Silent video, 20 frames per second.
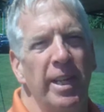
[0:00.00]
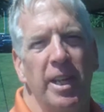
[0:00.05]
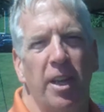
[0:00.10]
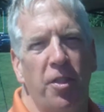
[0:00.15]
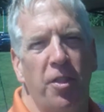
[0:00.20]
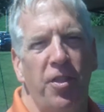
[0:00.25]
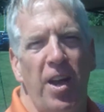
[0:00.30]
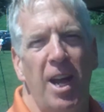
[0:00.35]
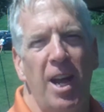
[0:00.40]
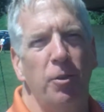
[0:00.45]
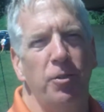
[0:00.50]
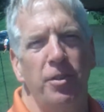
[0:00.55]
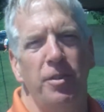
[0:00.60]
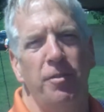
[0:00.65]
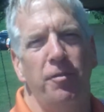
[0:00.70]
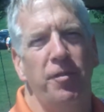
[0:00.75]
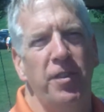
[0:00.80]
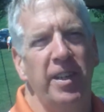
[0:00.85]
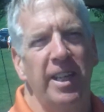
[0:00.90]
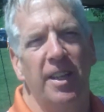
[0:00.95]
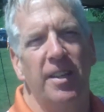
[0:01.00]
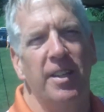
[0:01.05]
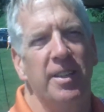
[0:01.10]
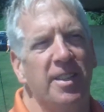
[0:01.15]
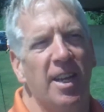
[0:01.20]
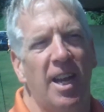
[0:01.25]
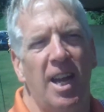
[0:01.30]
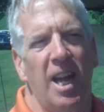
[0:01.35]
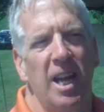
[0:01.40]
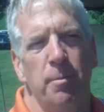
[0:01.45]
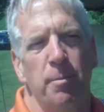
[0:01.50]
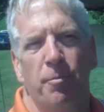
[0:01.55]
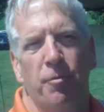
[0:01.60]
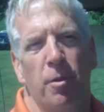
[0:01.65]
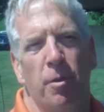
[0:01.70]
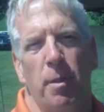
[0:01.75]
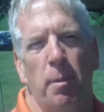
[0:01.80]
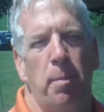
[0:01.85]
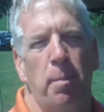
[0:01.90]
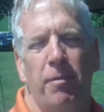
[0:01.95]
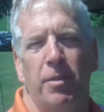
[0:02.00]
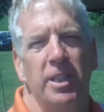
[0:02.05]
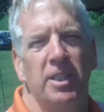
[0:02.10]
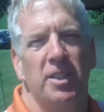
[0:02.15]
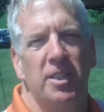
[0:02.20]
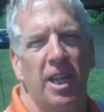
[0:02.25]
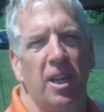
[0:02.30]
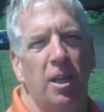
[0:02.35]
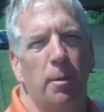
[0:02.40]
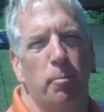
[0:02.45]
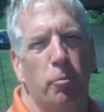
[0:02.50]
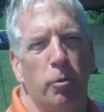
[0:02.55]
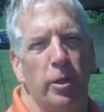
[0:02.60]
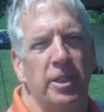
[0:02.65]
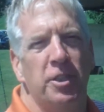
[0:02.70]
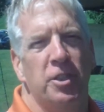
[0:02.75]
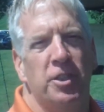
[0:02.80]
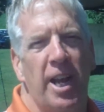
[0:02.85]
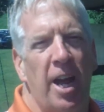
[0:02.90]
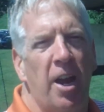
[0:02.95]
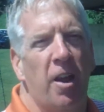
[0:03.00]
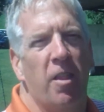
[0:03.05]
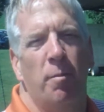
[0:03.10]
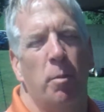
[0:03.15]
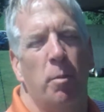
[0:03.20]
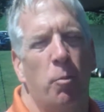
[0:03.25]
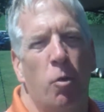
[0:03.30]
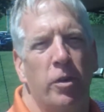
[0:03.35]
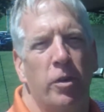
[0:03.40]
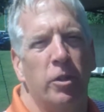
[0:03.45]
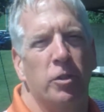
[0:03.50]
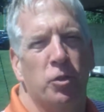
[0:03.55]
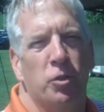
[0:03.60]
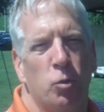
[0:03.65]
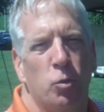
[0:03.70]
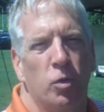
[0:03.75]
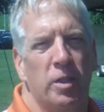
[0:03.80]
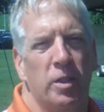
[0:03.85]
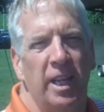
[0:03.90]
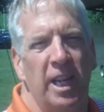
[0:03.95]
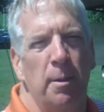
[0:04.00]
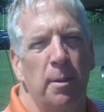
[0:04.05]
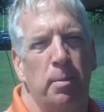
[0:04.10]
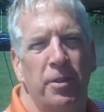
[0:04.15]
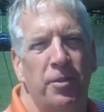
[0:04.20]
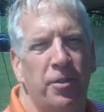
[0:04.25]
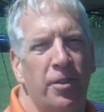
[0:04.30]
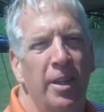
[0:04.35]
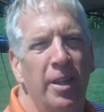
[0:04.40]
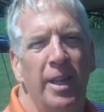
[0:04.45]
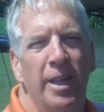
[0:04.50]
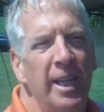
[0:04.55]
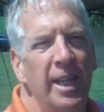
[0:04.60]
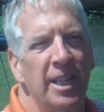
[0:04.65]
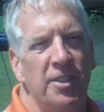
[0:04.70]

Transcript: doing it 1,000 feet at a time from the Beverly-Salem Bridge down to the Memorial School campus.